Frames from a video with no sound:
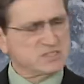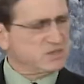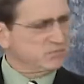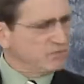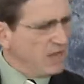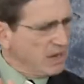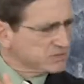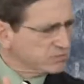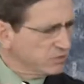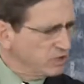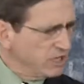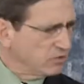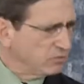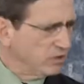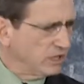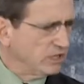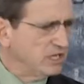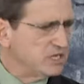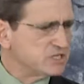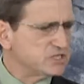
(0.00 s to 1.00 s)
Sometimes we need to
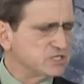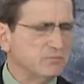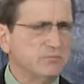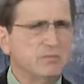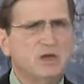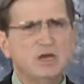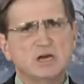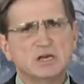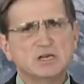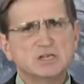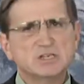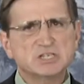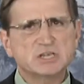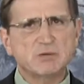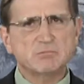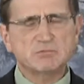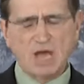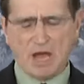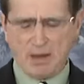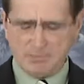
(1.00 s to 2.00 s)
release them.
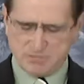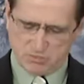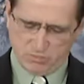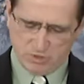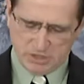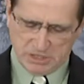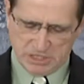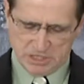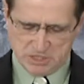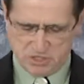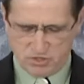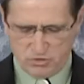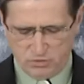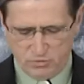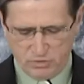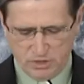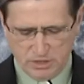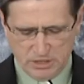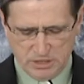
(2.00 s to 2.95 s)
Sometimes we need to